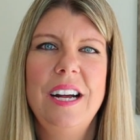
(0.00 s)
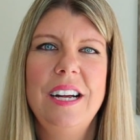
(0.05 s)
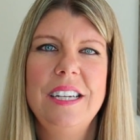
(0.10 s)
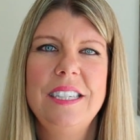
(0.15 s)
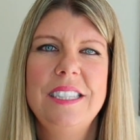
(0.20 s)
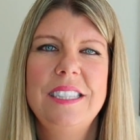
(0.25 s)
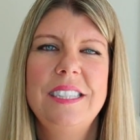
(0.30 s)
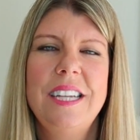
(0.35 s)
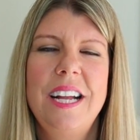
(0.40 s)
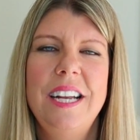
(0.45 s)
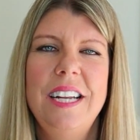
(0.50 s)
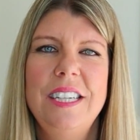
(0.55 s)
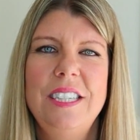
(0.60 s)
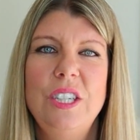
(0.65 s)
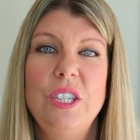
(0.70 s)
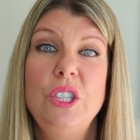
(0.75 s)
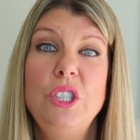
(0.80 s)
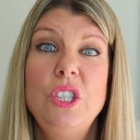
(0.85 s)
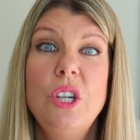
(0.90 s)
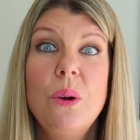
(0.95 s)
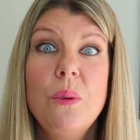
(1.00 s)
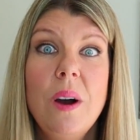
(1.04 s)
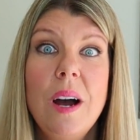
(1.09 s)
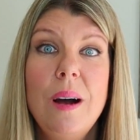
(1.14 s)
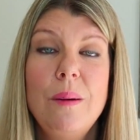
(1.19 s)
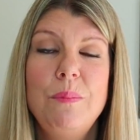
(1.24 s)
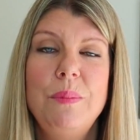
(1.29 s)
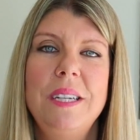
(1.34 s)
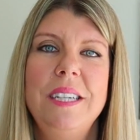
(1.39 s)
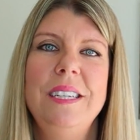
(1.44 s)
decided to show
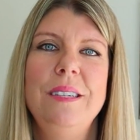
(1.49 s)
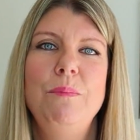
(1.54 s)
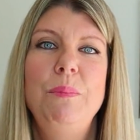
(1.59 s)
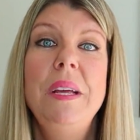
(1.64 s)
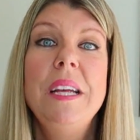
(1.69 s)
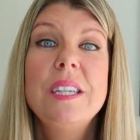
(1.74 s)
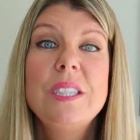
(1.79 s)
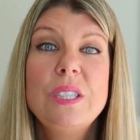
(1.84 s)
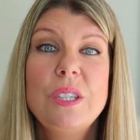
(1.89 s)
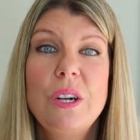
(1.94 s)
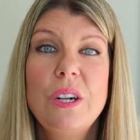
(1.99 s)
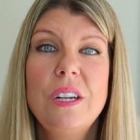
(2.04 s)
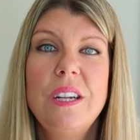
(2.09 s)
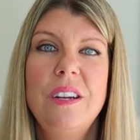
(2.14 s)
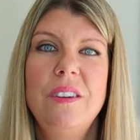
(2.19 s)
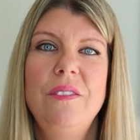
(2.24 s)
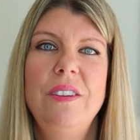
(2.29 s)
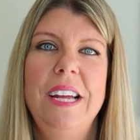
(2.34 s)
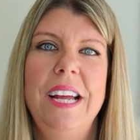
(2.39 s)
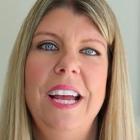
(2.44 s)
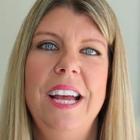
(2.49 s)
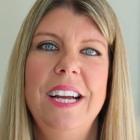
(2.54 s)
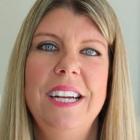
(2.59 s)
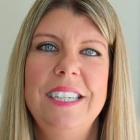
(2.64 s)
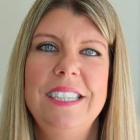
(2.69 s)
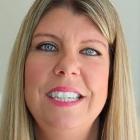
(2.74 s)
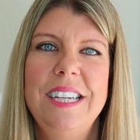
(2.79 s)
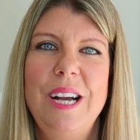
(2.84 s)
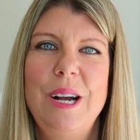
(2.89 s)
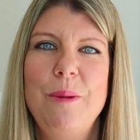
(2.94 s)
up and be assertive
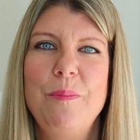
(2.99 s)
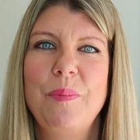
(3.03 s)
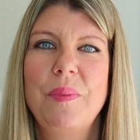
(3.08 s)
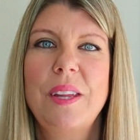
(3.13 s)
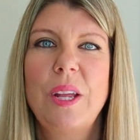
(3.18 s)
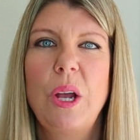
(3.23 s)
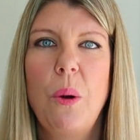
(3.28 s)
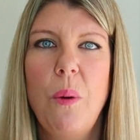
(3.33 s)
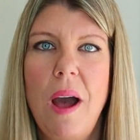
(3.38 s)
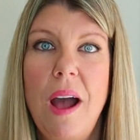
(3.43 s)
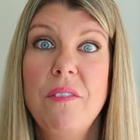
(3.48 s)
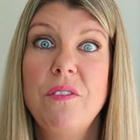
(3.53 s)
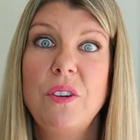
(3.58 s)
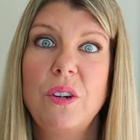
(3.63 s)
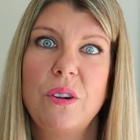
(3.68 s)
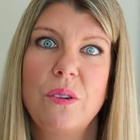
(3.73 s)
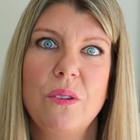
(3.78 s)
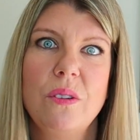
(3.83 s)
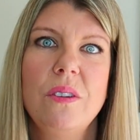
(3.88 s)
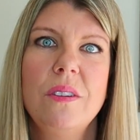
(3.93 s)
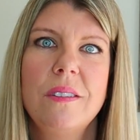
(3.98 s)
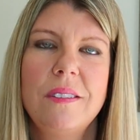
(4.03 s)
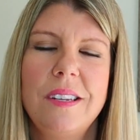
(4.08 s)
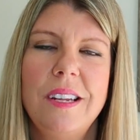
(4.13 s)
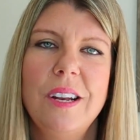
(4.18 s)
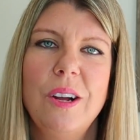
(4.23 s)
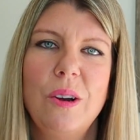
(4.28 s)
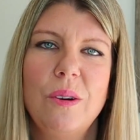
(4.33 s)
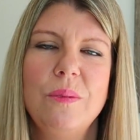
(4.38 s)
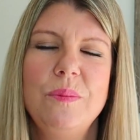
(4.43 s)
and go after, you
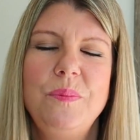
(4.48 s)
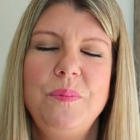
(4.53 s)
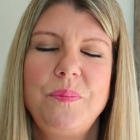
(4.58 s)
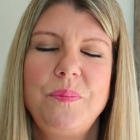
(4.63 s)
know,